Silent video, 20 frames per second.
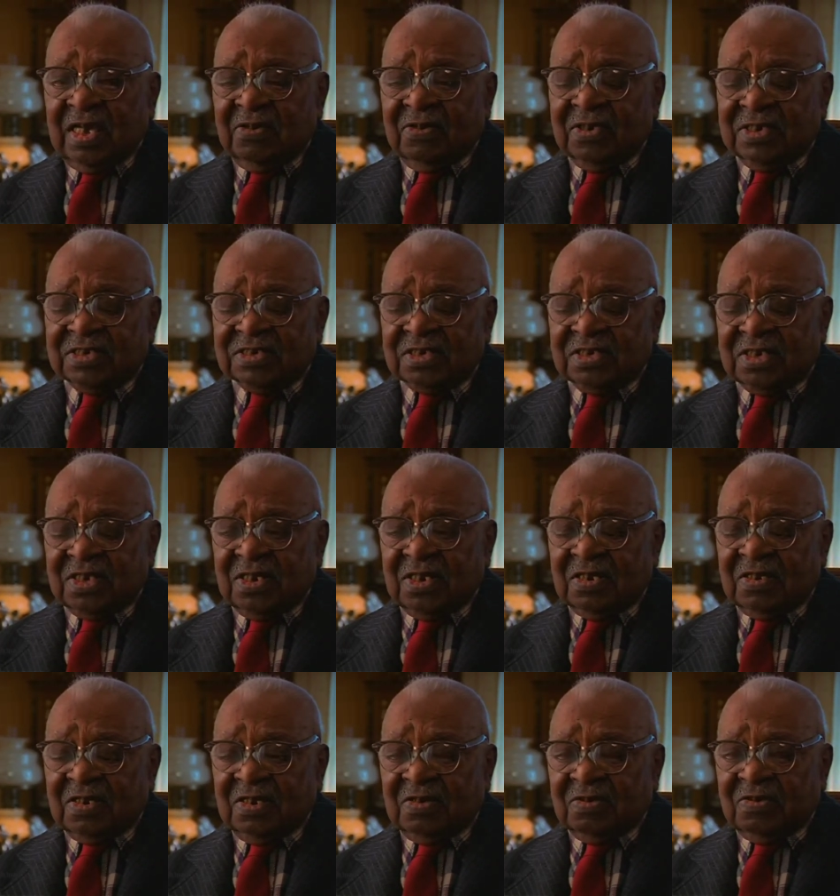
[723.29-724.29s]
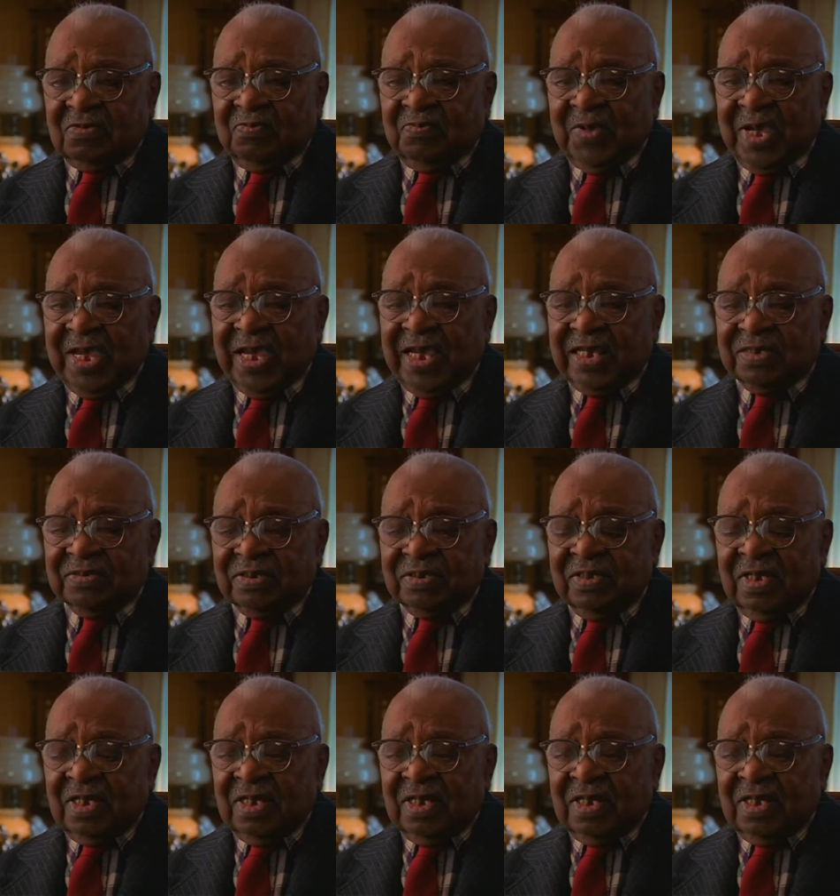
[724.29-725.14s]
was uh, bad